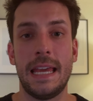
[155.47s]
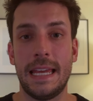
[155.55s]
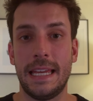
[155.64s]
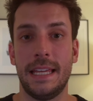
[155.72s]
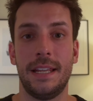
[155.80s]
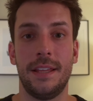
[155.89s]

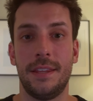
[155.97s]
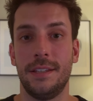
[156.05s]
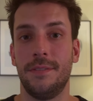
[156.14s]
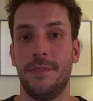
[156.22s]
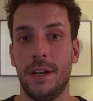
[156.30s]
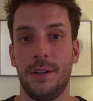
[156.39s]
in the
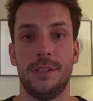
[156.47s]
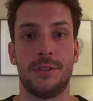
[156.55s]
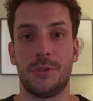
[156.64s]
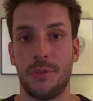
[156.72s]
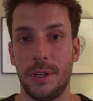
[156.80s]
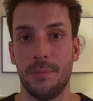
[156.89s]
very
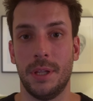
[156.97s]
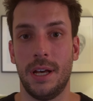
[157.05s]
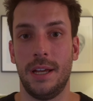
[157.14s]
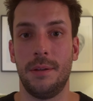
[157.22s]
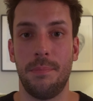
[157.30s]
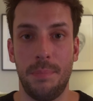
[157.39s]

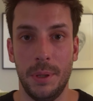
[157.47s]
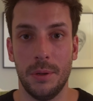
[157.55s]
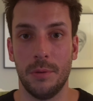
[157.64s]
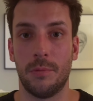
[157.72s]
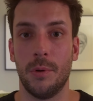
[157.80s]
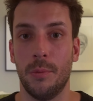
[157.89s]
streamlined
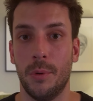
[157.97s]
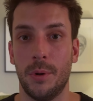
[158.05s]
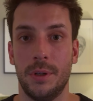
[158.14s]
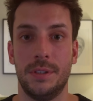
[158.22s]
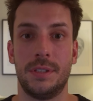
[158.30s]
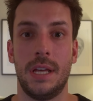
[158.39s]
BILT
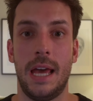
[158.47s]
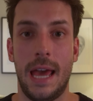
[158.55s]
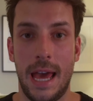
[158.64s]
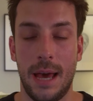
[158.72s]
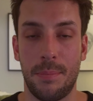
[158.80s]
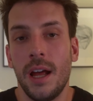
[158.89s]
Rewards
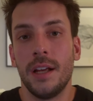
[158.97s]
app.